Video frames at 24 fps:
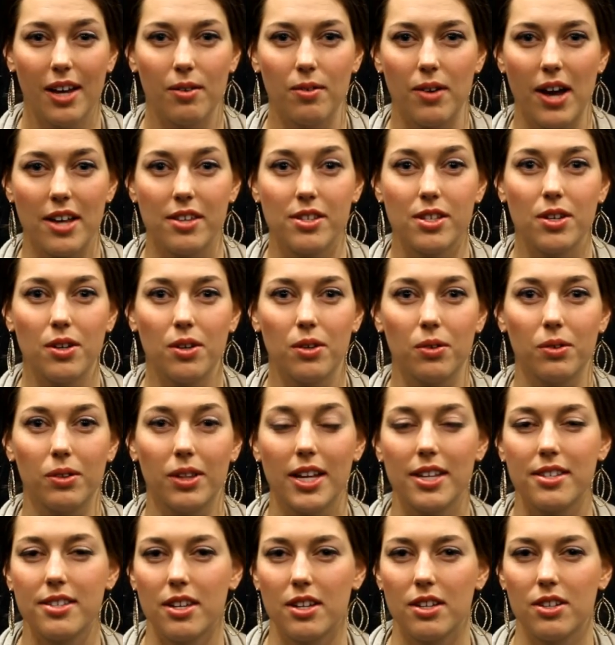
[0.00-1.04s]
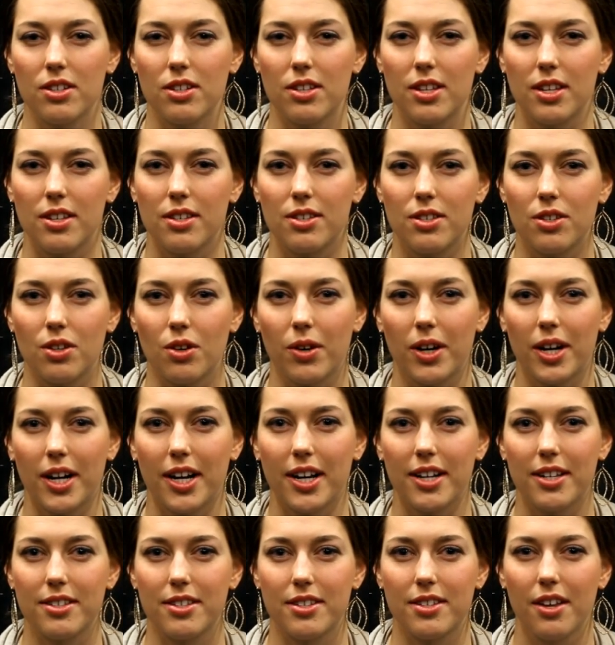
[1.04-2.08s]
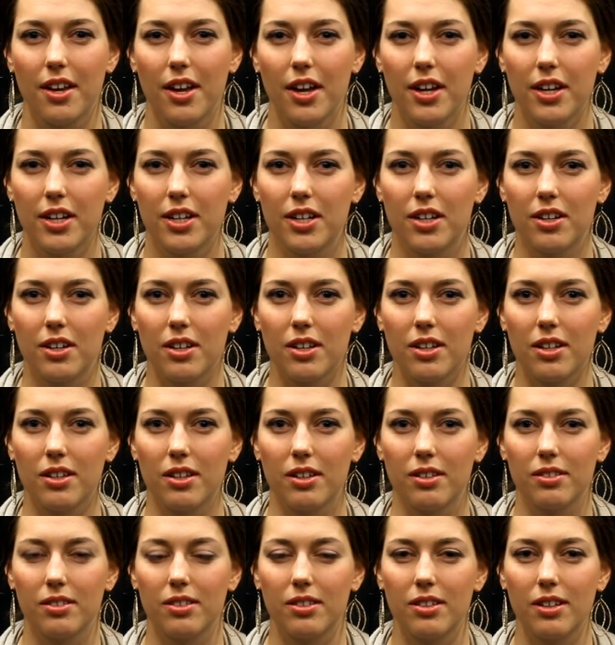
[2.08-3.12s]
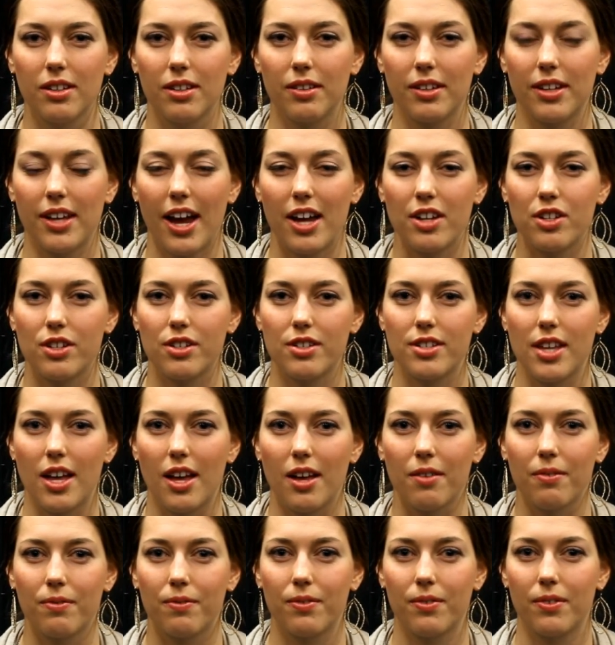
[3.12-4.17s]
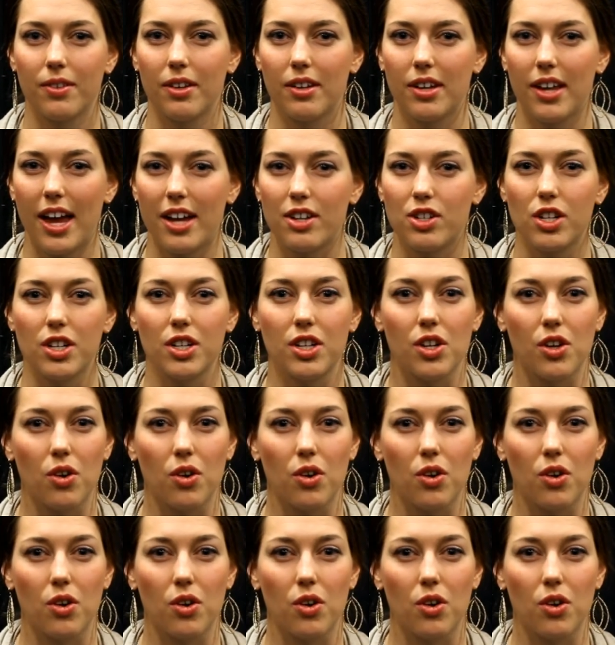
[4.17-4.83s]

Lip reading: As you listen to these stories, you'll catch yourself catching